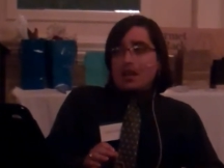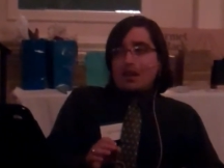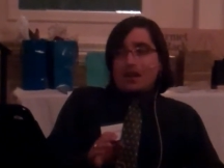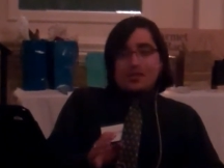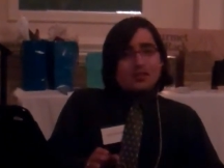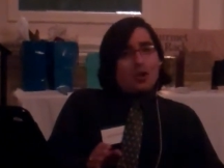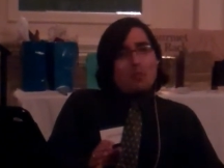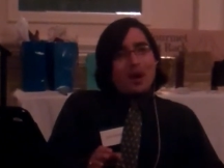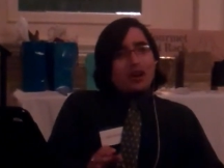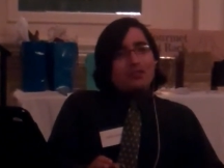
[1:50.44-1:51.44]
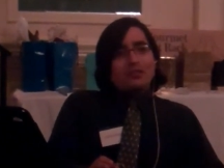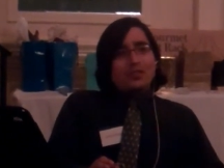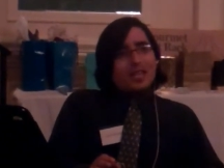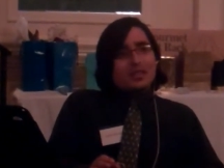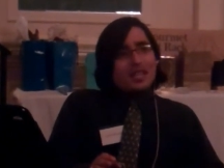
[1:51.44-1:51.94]
are so
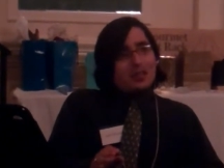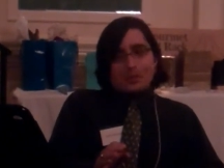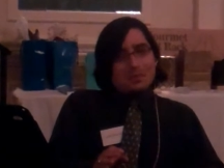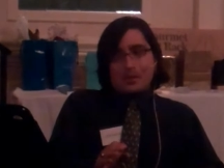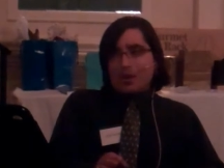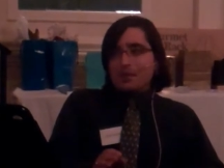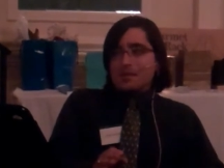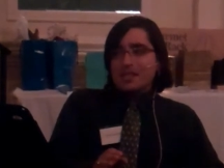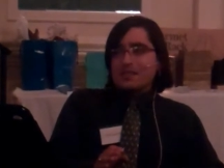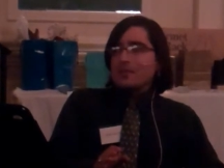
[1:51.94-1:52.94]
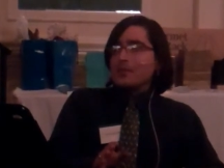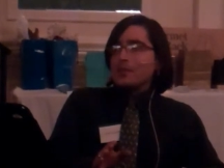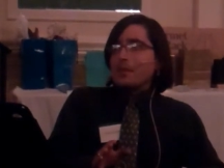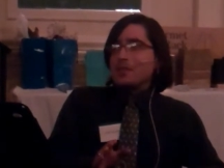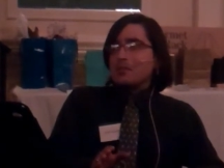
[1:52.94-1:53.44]
powerful that it absolves us from the
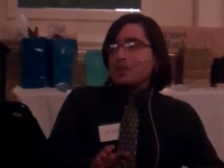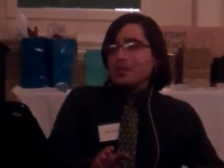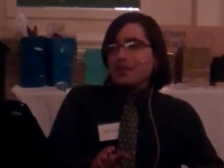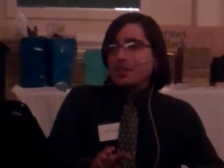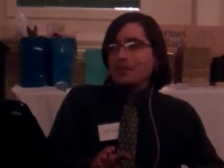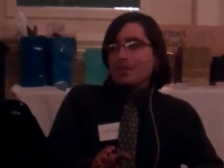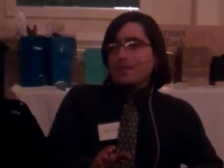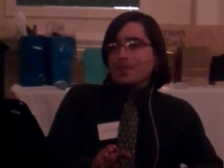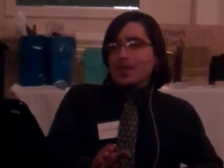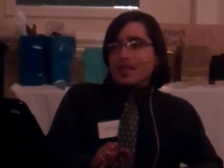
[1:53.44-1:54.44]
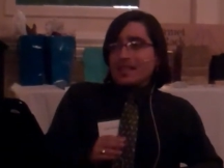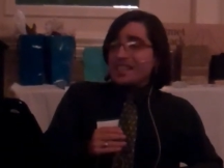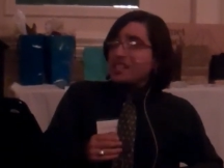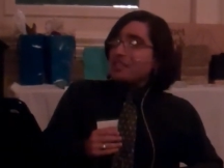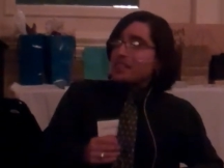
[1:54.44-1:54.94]
responsibility that
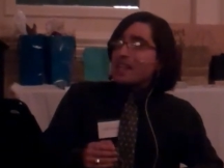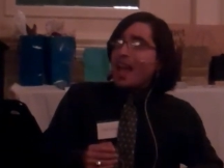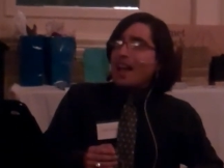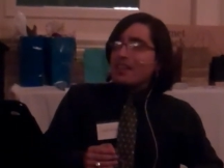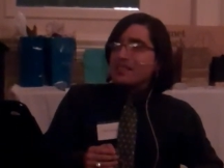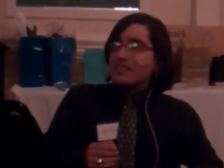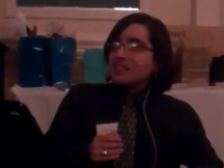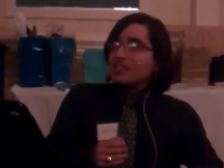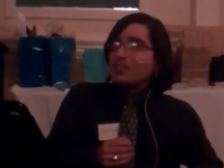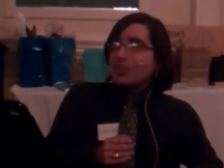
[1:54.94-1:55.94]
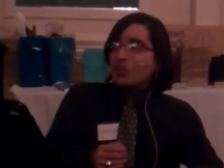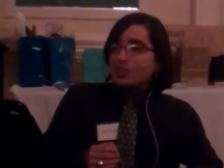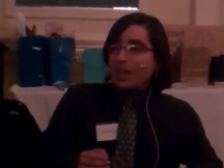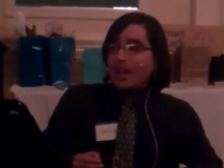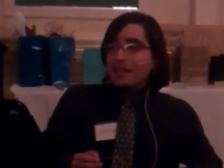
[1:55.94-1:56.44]
each of us has to live our
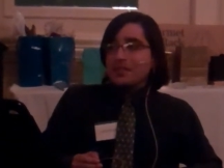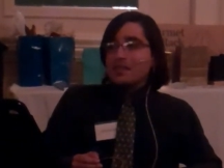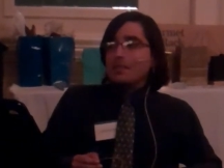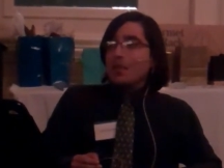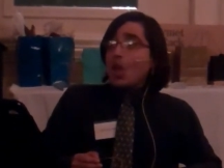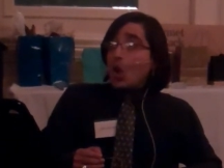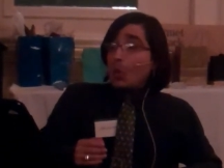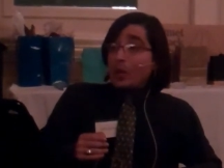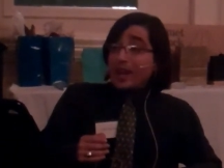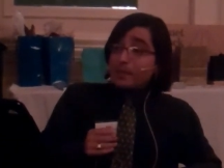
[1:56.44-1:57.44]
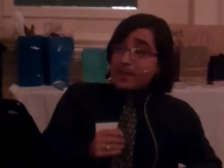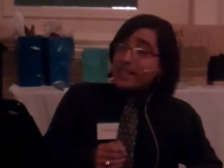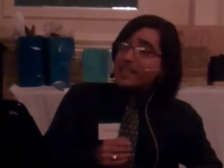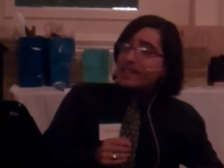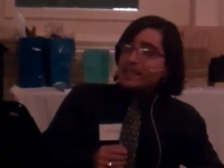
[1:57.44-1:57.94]
own lives. What I
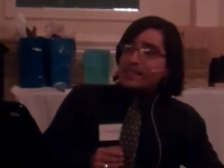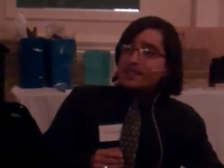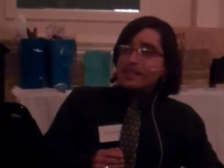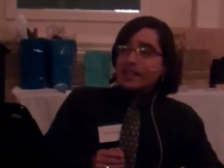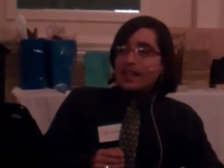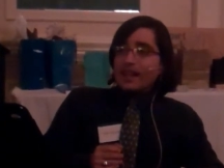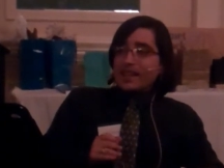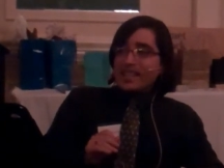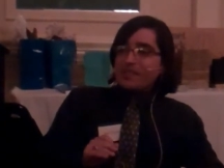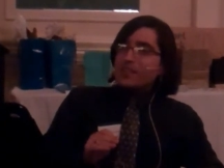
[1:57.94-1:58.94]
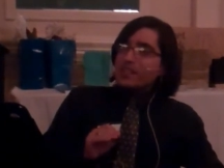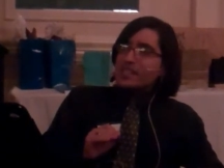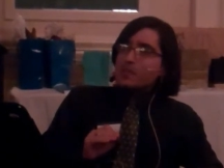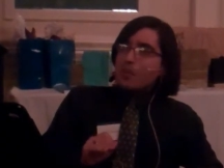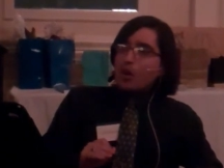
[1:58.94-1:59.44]
mean is that even the
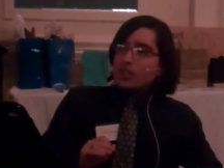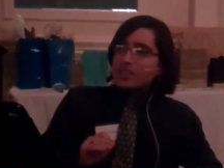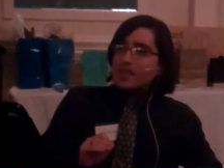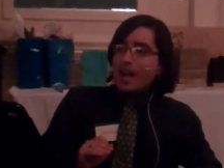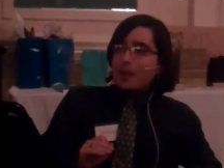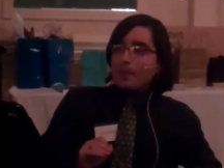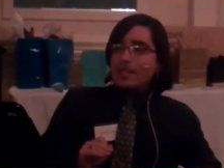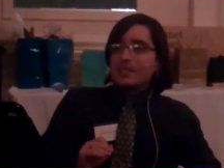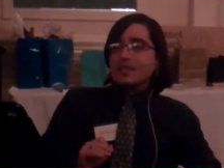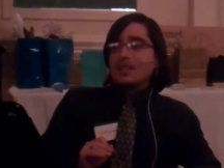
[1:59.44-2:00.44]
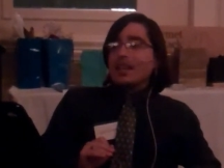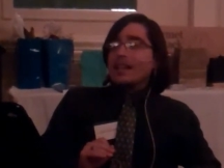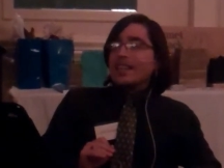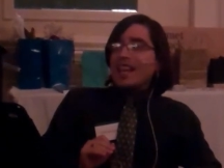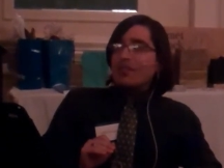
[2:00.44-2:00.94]
smallest comment
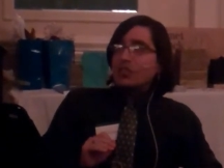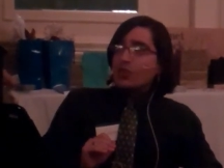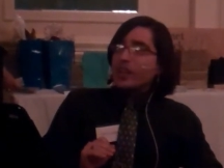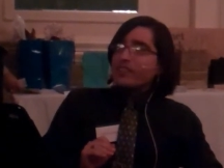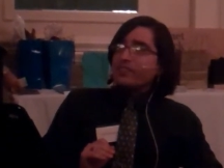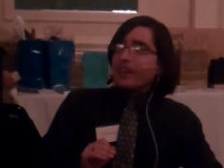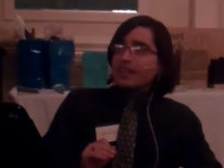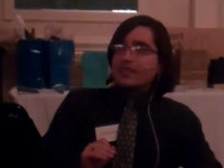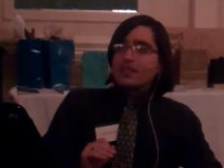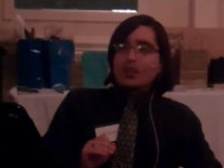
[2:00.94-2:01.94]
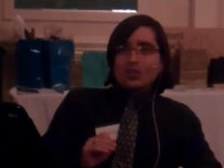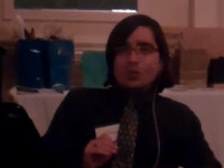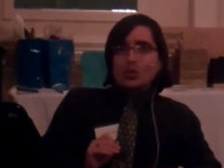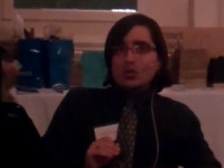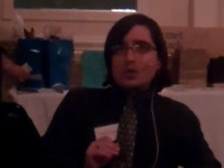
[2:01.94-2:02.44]
can have a great effect on the
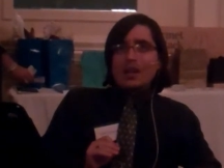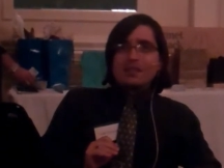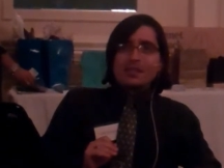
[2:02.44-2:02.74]
world around